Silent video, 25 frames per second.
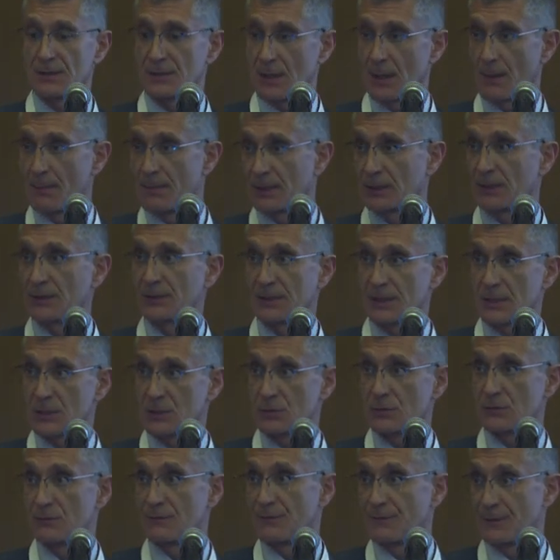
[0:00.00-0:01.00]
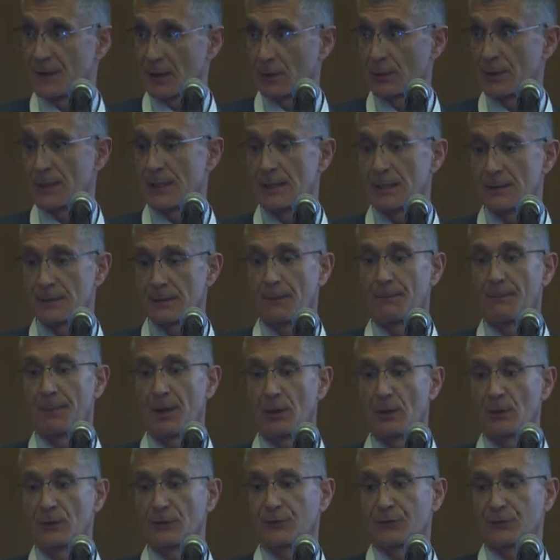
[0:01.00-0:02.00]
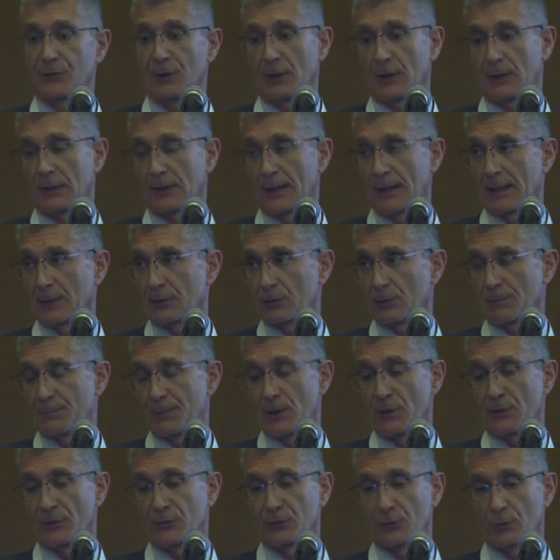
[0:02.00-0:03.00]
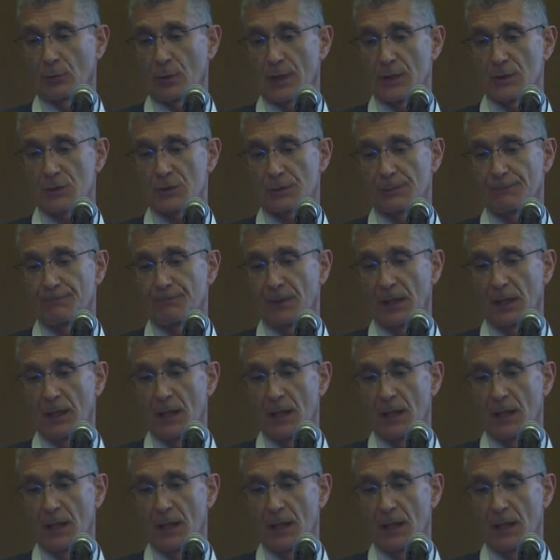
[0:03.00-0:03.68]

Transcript: ability to vary the pulse length or pulse duration.